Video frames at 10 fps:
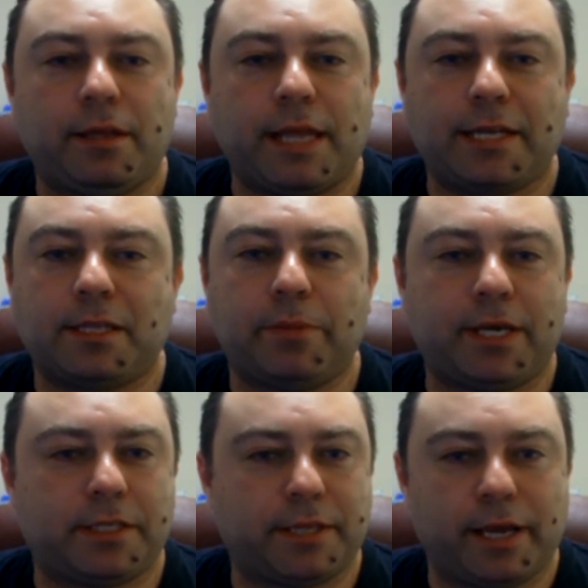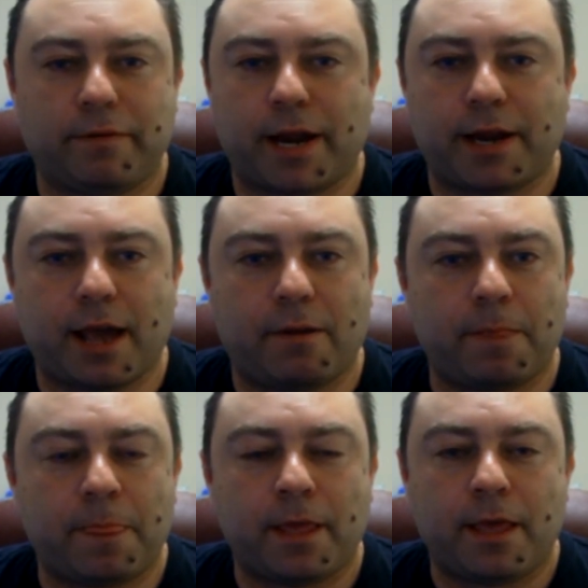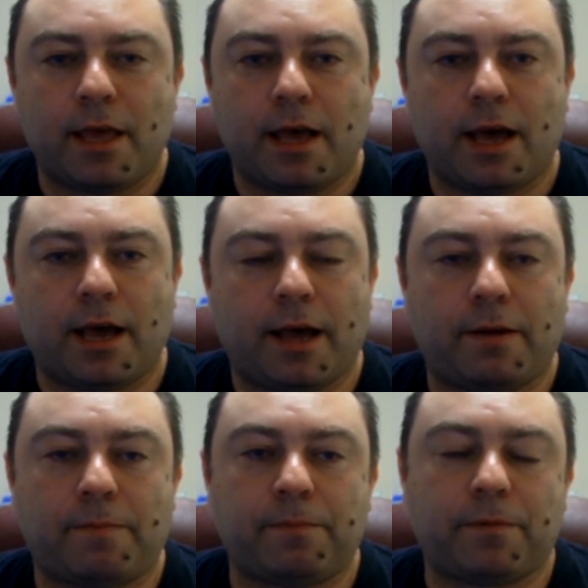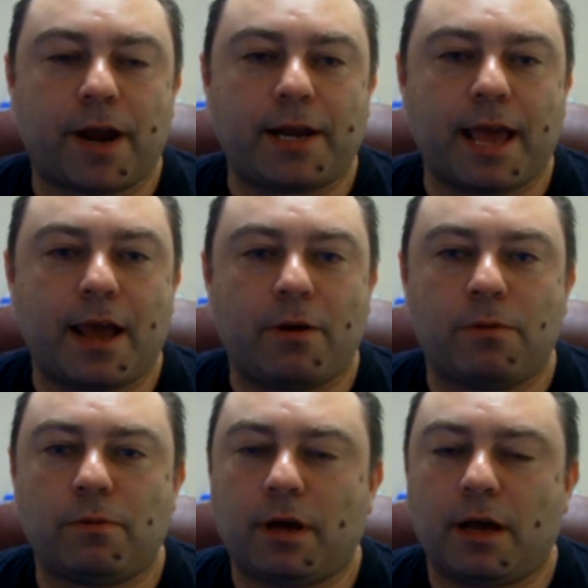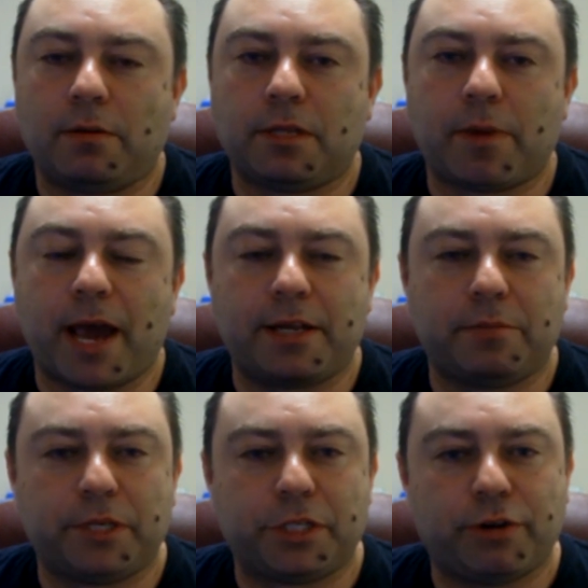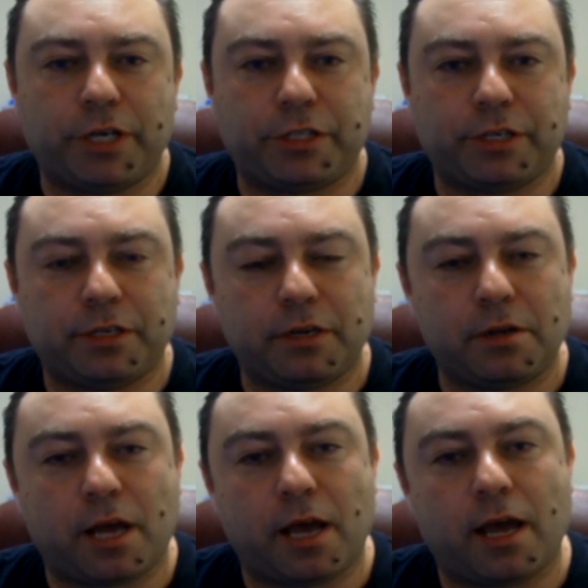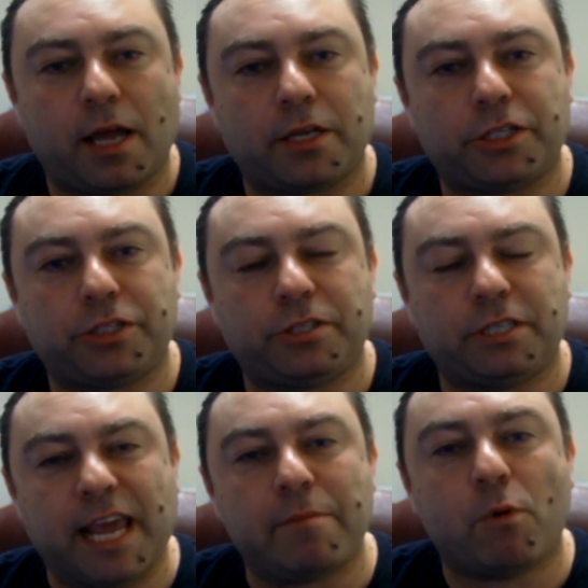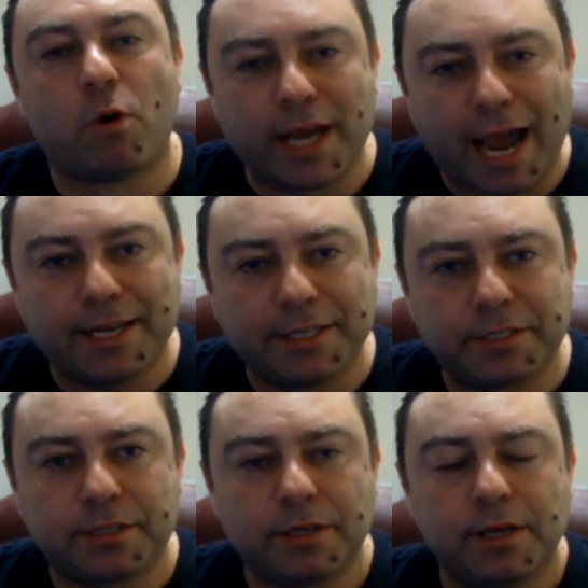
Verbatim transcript: That's the biggest thing right now. Right now, the Biden administration. Gave more guidance.